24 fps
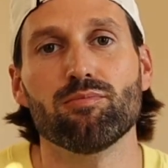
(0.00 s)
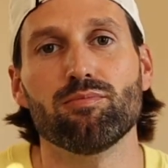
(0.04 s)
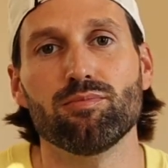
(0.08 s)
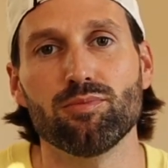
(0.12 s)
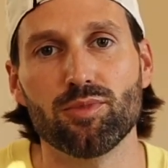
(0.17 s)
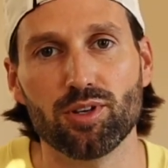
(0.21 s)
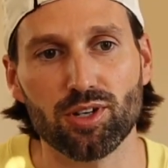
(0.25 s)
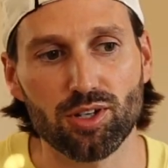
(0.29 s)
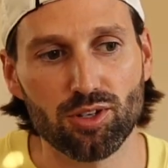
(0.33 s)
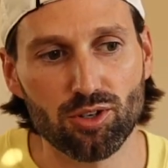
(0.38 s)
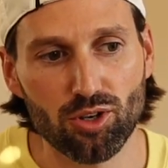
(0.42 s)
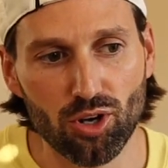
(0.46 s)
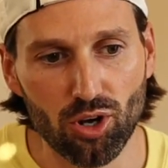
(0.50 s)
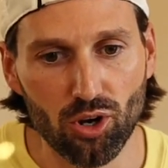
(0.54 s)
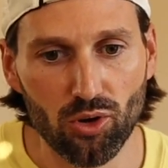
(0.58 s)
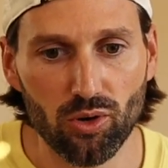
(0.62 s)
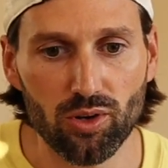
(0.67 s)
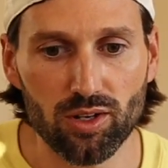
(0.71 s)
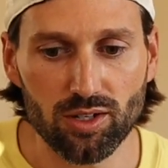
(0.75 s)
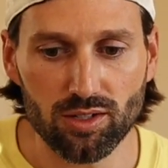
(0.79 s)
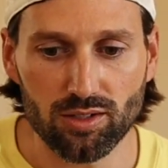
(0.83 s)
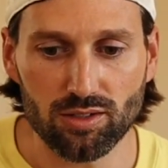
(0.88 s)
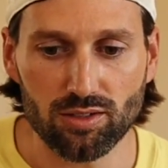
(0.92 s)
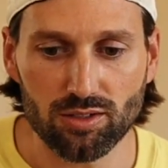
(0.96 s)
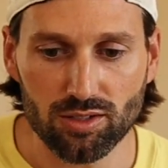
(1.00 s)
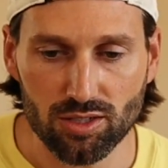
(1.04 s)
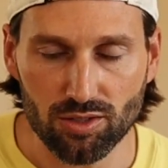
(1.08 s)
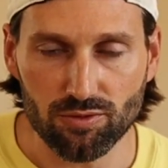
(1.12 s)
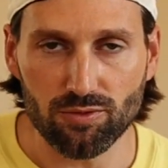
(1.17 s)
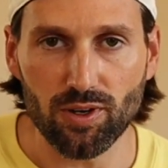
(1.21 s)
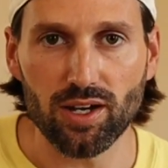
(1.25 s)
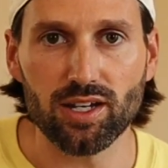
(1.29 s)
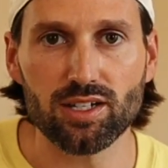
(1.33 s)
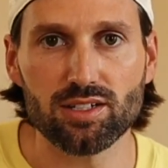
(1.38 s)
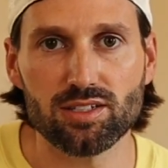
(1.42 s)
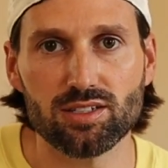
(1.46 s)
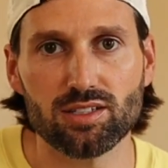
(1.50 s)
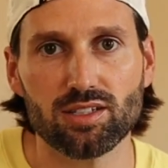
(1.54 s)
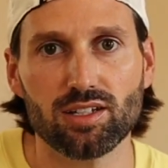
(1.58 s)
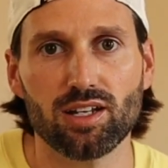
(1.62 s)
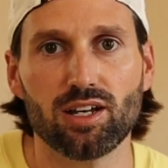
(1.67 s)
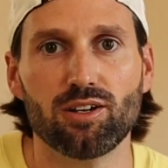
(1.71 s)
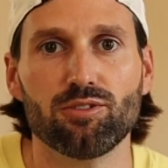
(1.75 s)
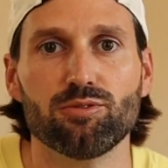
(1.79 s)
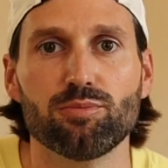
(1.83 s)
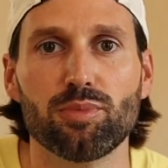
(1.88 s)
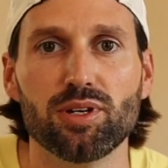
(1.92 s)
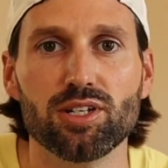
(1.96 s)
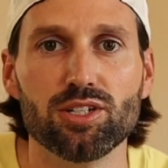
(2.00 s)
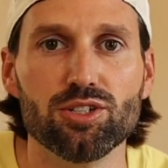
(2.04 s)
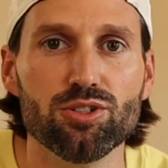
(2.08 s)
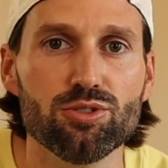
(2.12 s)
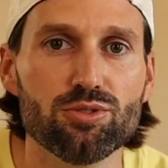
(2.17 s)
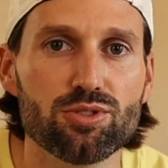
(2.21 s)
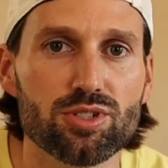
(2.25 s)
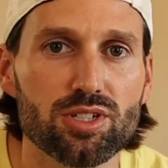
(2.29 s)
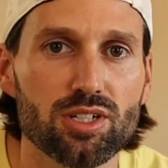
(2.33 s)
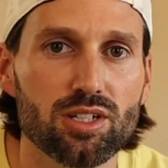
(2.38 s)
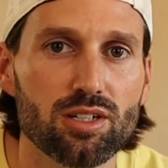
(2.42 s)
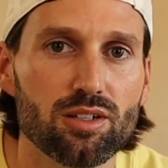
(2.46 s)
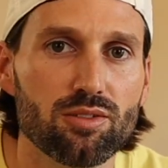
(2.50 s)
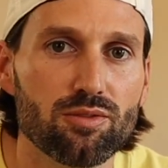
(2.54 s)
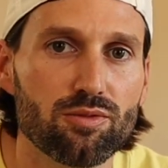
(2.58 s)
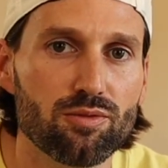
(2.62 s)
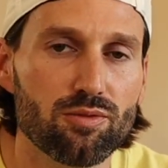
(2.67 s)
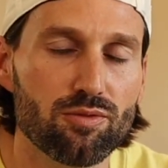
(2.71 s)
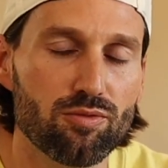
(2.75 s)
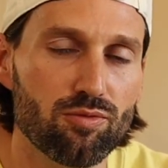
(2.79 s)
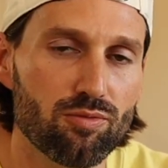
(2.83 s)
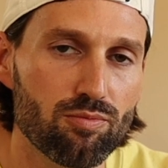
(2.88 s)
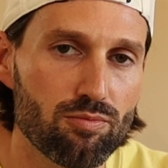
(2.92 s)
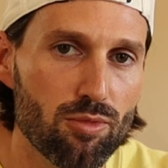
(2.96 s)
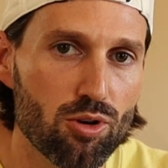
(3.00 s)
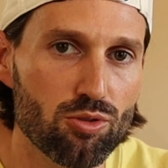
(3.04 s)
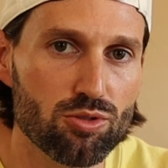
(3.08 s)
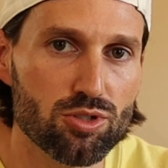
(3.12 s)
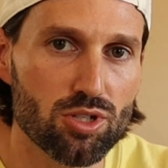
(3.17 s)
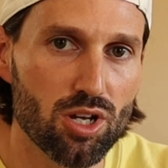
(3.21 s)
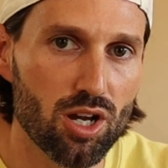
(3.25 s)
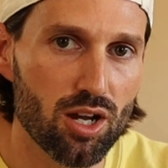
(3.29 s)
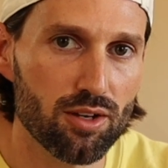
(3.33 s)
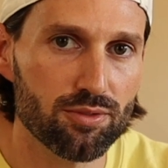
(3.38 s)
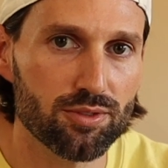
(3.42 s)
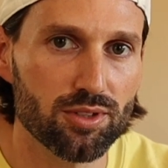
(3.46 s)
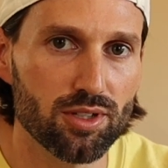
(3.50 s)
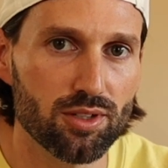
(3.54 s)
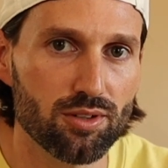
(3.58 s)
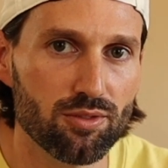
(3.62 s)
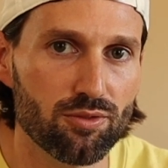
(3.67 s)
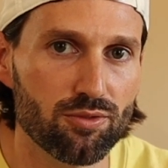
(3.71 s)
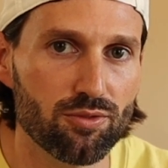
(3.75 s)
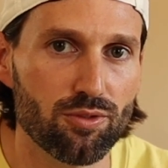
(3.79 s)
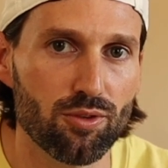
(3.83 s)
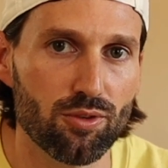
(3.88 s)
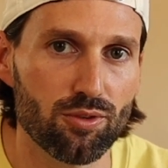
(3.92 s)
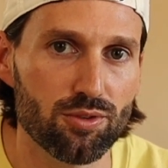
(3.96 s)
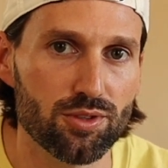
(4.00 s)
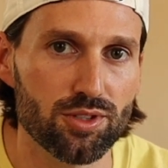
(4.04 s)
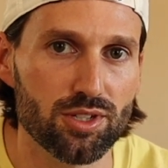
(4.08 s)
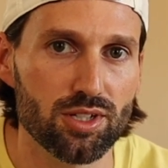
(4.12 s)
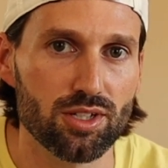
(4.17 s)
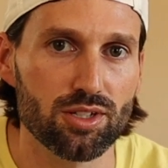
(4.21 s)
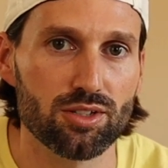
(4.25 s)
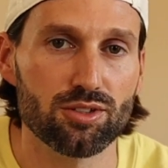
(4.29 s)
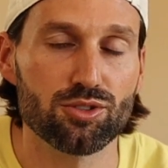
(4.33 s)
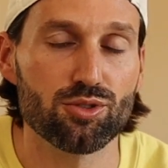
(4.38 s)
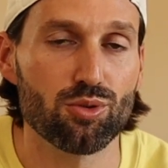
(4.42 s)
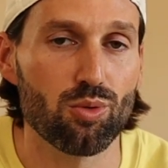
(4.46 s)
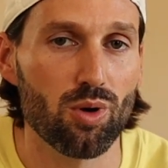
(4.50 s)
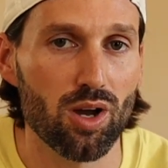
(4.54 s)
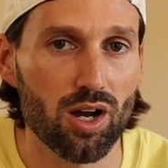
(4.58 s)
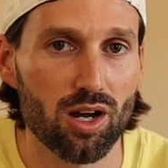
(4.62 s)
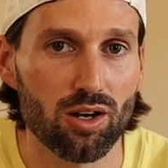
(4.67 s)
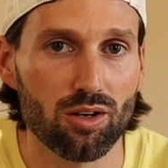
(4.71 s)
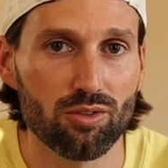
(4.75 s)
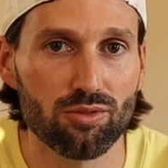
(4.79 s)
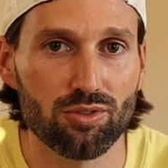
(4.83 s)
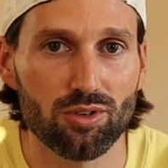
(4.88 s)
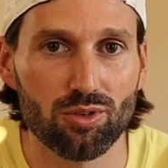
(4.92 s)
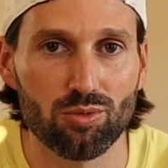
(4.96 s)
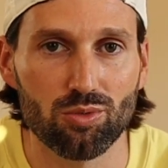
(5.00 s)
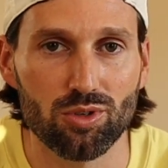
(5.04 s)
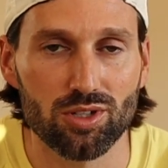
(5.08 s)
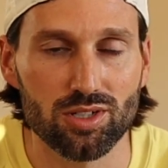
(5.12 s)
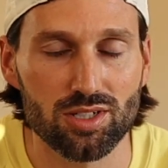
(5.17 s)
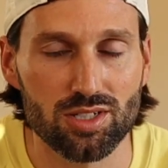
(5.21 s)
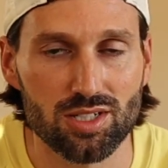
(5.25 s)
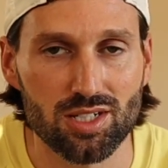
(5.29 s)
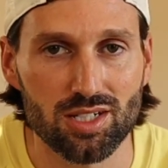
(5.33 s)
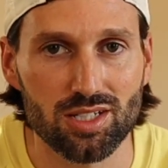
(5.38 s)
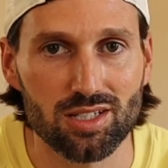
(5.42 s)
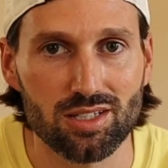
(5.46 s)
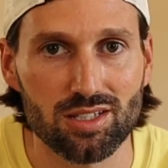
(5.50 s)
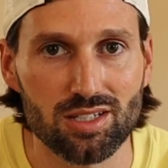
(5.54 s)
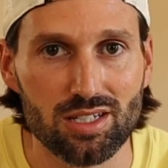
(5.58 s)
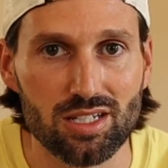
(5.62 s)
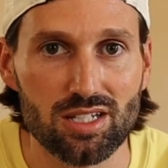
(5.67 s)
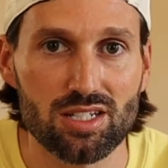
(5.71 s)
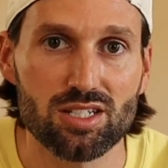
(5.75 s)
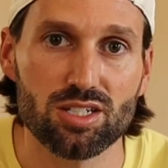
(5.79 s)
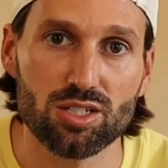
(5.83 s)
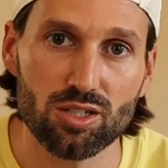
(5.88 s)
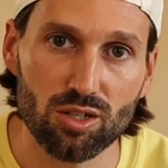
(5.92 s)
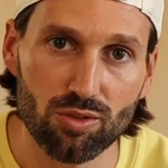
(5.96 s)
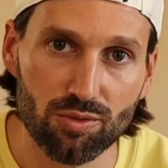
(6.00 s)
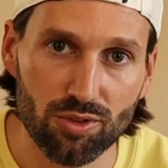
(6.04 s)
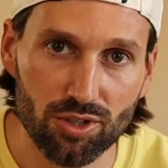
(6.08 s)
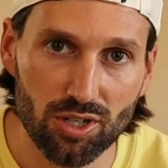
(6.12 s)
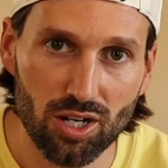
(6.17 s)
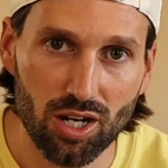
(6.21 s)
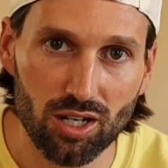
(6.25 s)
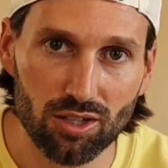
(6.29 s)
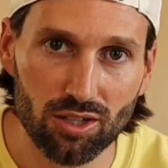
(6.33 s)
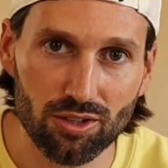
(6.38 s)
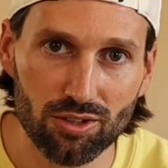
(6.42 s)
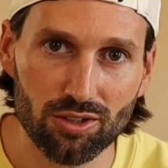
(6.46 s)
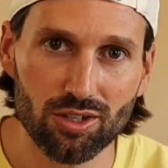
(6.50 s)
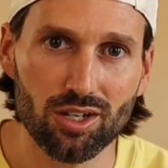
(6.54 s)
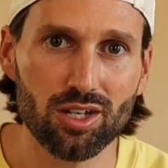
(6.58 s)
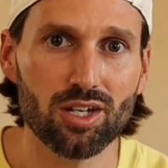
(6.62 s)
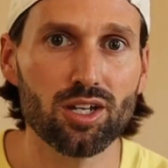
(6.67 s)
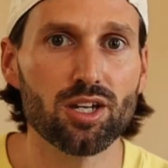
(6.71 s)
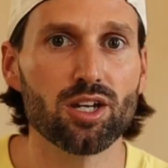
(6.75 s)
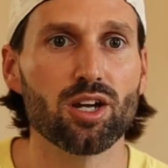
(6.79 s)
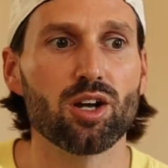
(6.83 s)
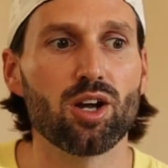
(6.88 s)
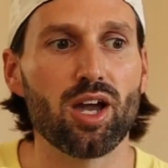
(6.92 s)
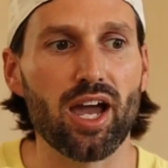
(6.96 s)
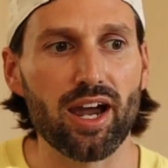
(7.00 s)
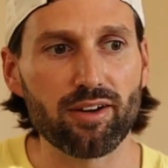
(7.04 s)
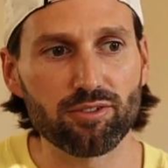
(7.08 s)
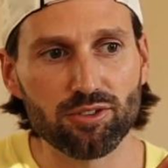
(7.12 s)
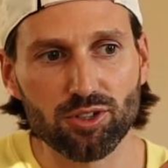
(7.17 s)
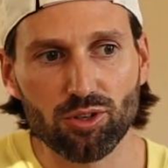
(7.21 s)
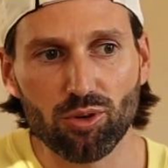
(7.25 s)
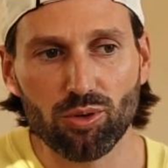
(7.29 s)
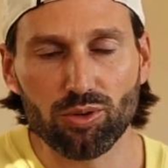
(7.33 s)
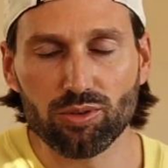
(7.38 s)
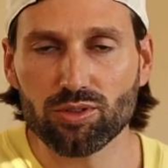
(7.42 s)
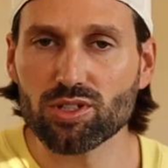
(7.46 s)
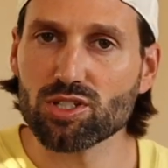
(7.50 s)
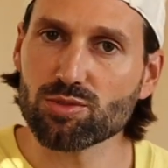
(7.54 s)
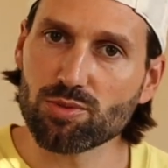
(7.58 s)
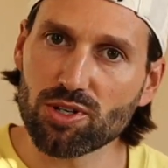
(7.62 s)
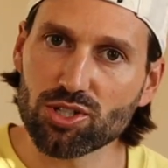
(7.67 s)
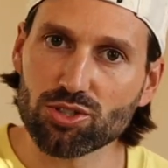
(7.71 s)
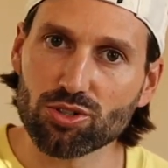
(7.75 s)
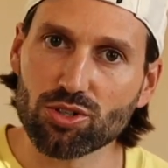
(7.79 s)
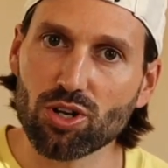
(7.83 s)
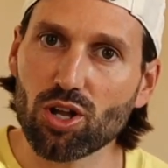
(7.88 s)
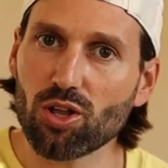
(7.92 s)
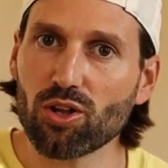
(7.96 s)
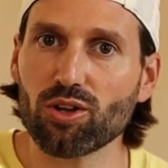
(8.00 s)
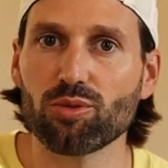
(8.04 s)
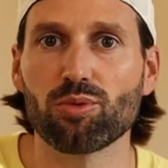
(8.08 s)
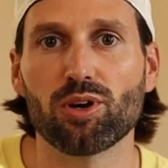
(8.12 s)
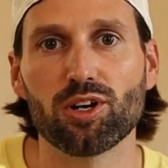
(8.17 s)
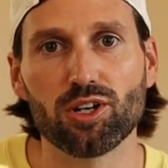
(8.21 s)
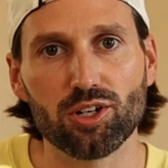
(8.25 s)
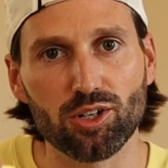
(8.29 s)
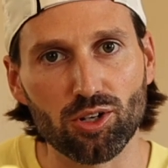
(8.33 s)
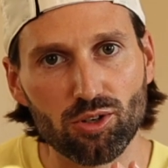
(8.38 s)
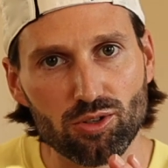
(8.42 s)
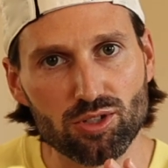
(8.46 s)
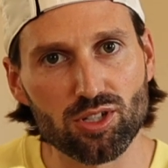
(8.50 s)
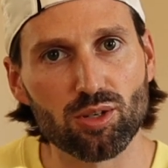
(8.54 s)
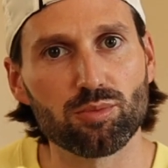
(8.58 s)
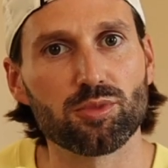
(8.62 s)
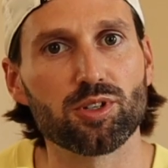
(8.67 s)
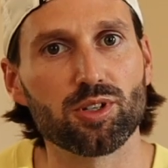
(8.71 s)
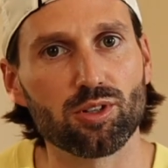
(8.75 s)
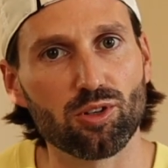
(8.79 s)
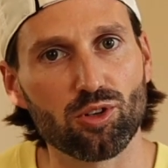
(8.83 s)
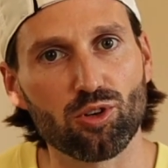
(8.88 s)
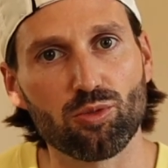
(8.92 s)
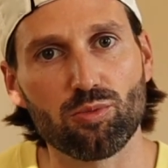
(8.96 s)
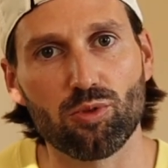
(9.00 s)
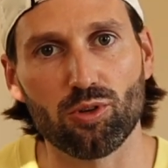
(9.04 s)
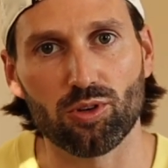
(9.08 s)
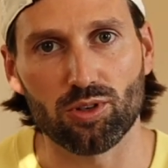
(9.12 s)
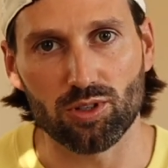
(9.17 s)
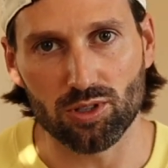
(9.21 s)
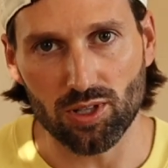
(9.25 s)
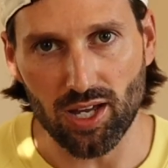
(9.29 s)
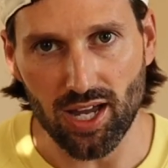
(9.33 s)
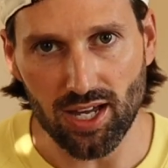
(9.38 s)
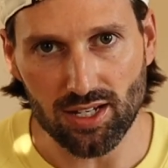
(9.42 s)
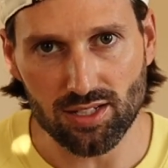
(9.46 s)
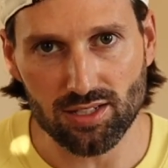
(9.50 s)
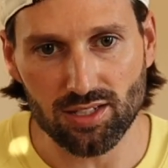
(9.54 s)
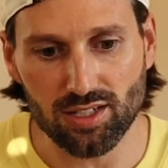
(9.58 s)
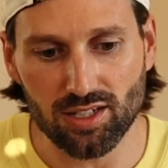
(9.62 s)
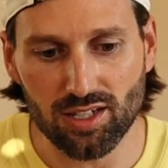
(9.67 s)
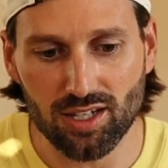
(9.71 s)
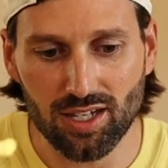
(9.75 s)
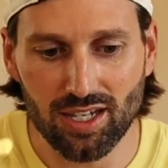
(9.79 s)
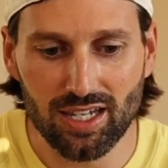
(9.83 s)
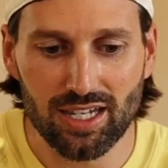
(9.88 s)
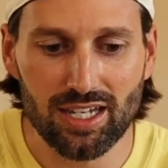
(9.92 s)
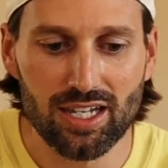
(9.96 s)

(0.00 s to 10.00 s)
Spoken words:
The current device that I've been using most often for the 12 was the silver color. After going with the special color, I wanted to go something a little more classic.